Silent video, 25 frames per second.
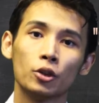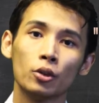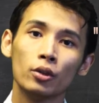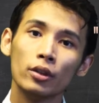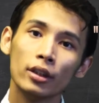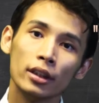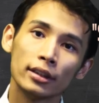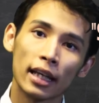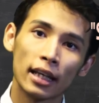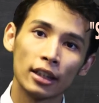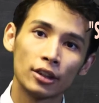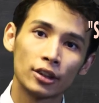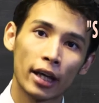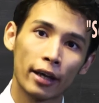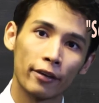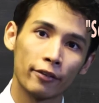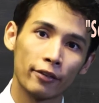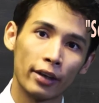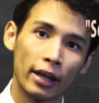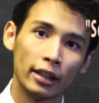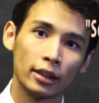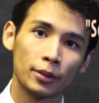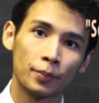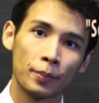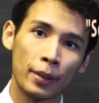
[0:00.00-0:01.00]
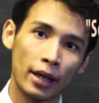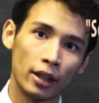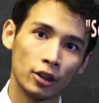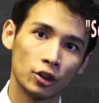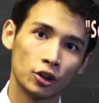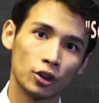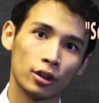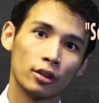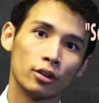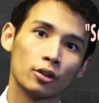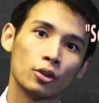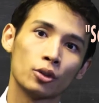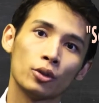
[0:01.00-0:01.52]
to these HIV/AIDS
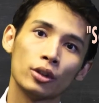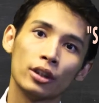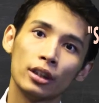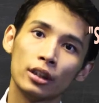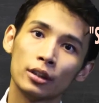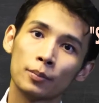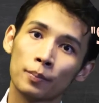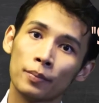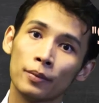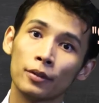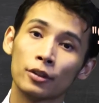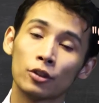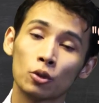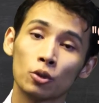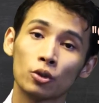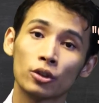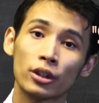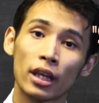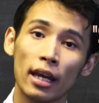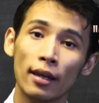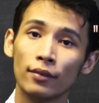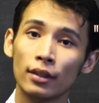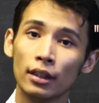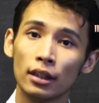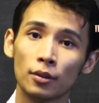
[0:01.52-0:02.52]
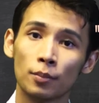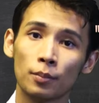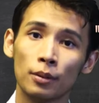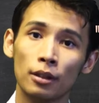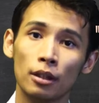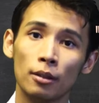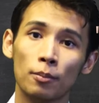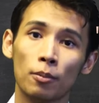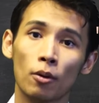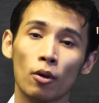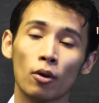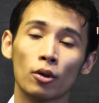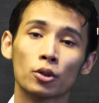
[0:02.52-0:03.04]
patients, to save these
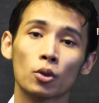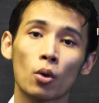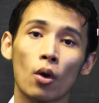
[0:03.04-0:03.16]
people.